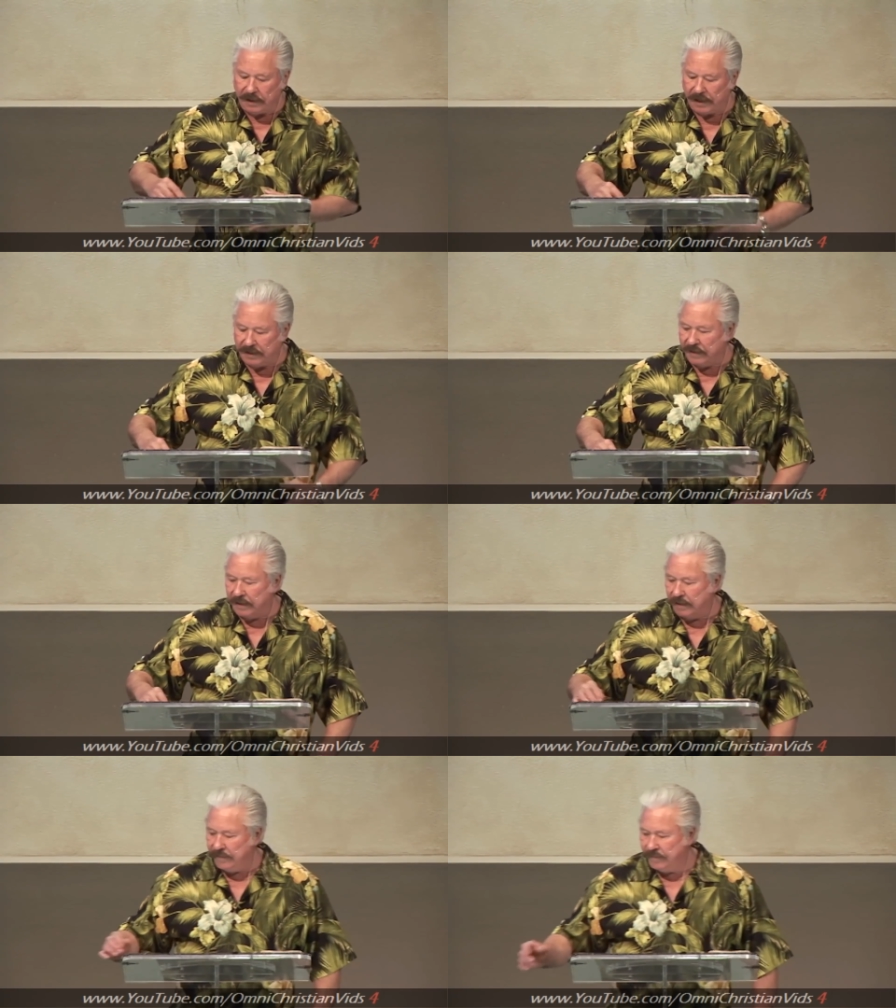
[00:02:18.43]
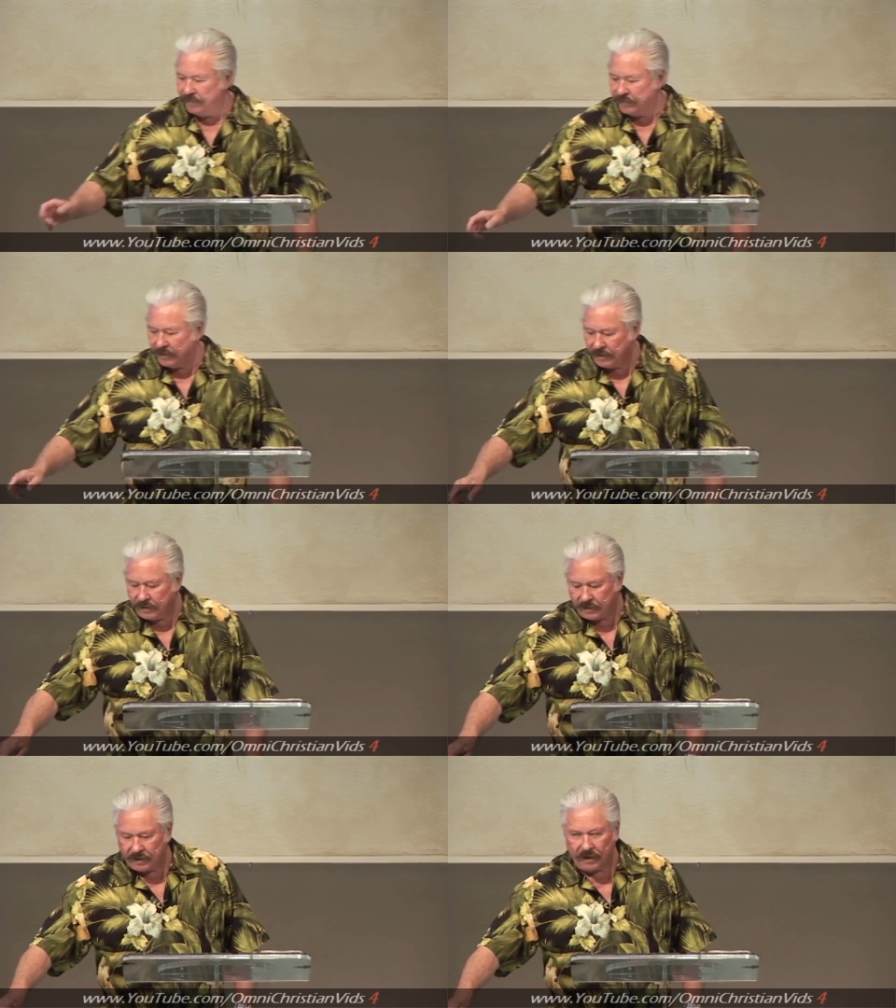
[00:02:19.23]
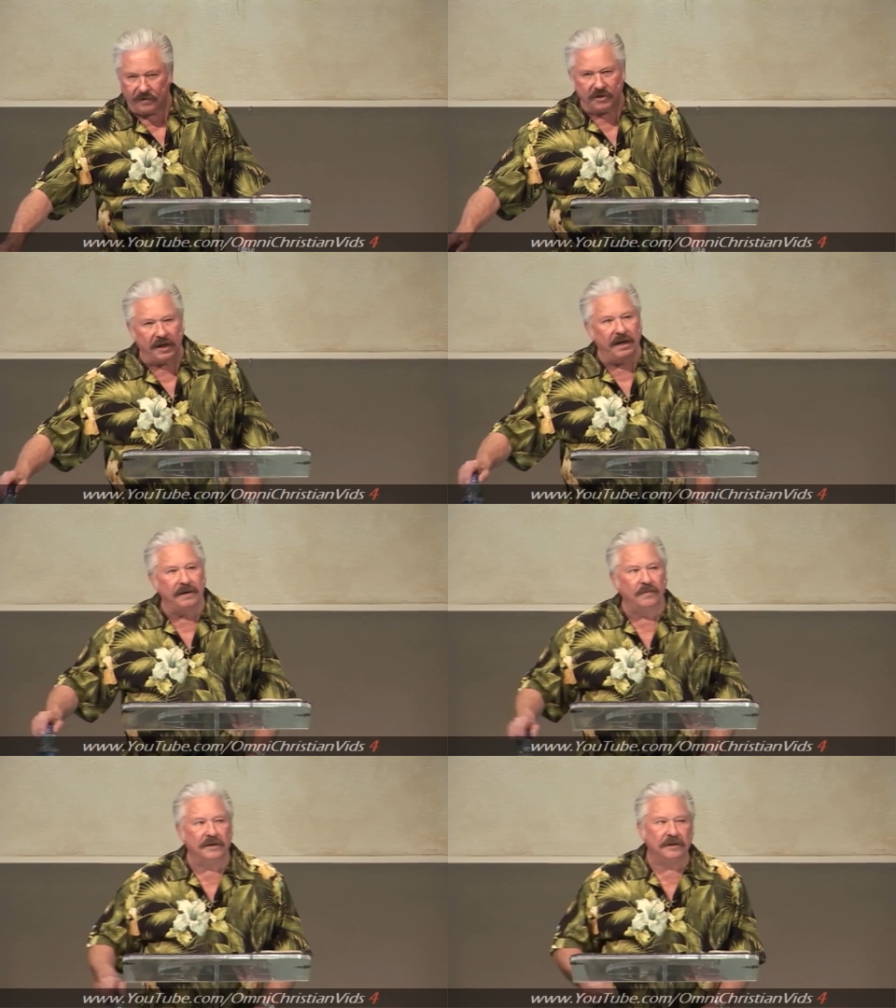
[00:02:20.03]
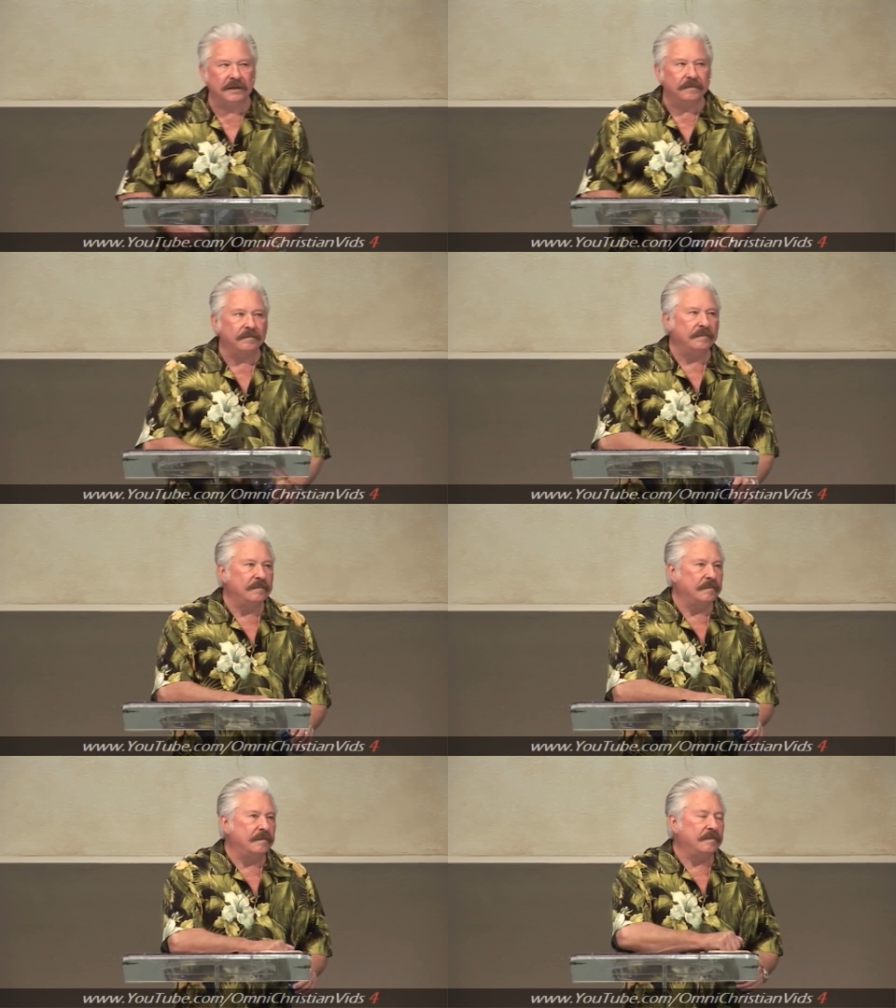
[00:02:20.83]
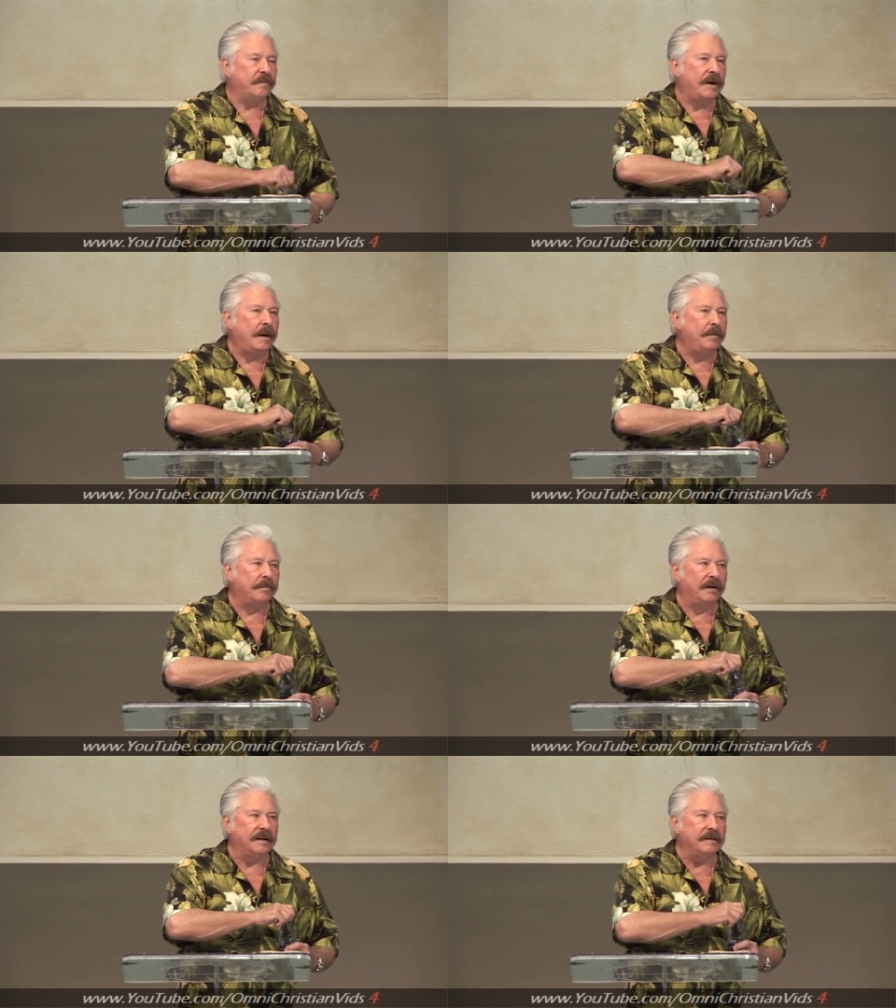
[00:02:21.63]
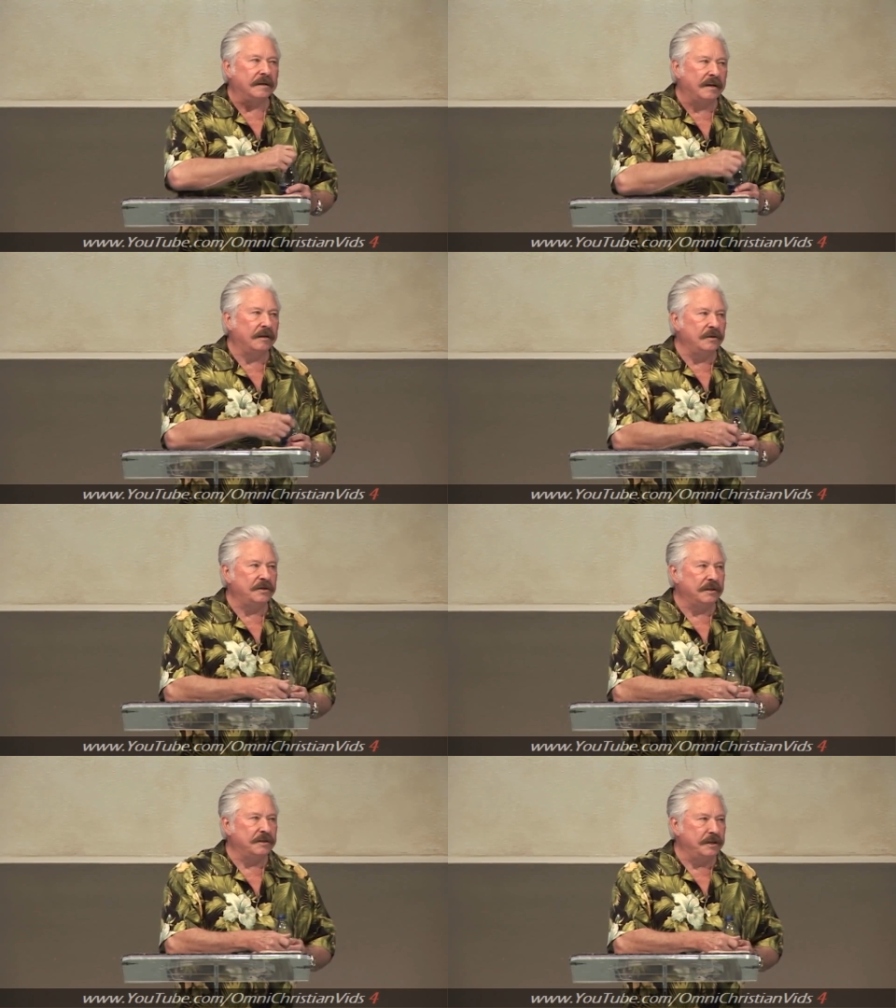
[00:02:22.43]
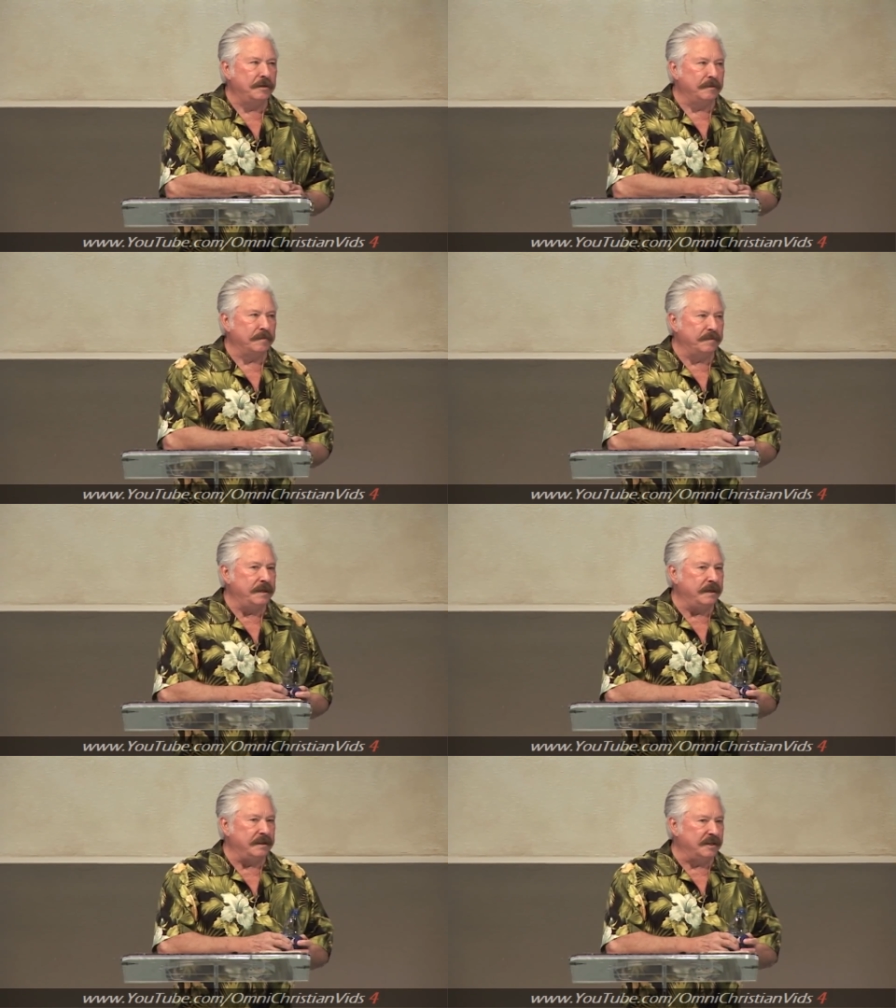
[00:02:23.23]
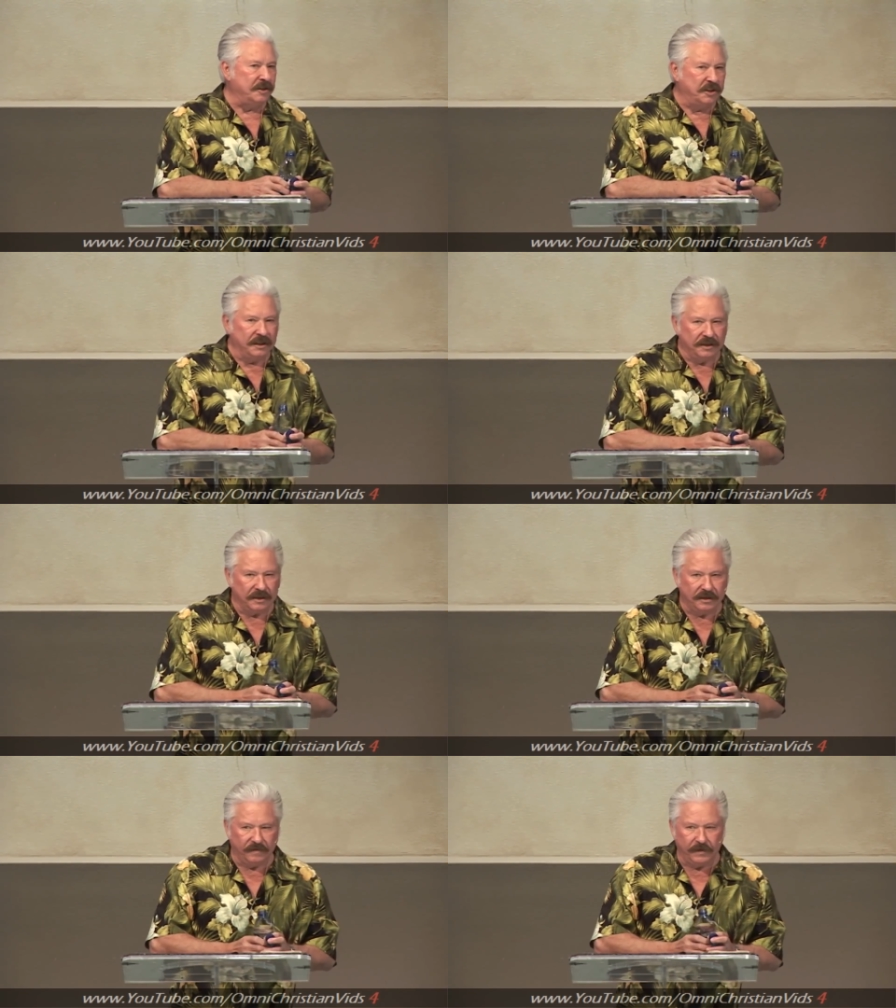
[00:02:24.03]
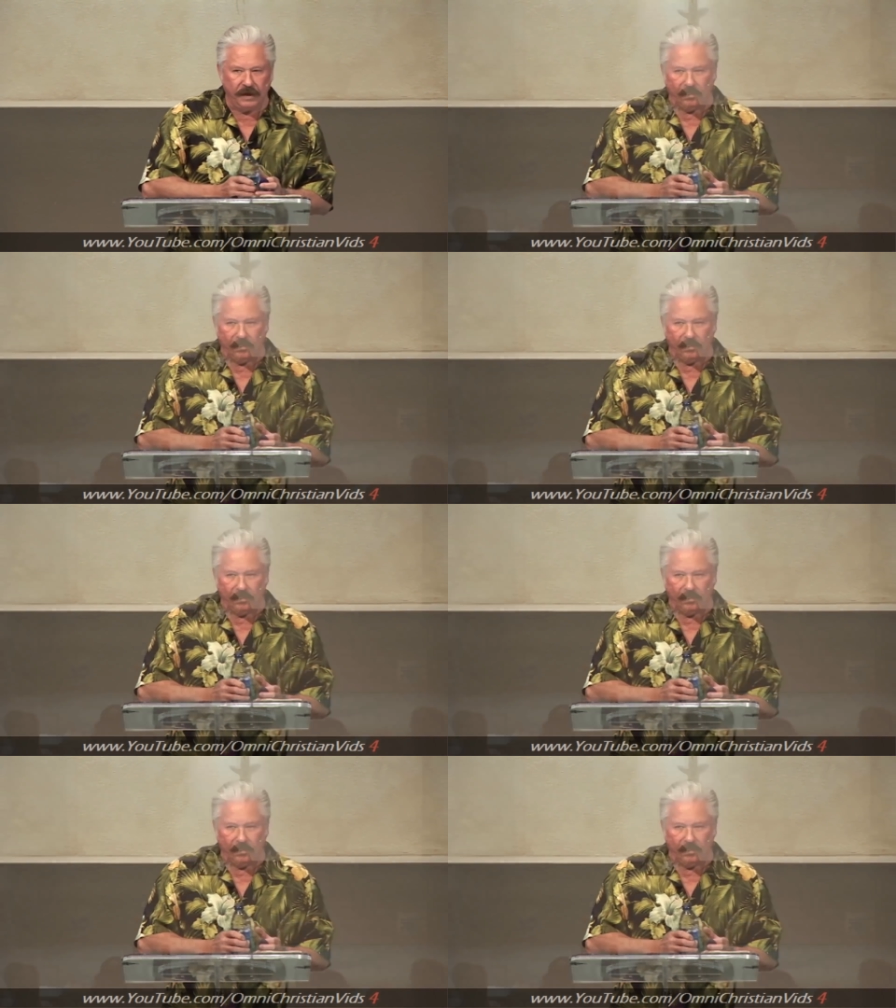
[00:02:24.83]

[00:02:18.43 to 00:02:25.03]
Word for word: And, uh, you know, John was probably the closest human being to Jesus of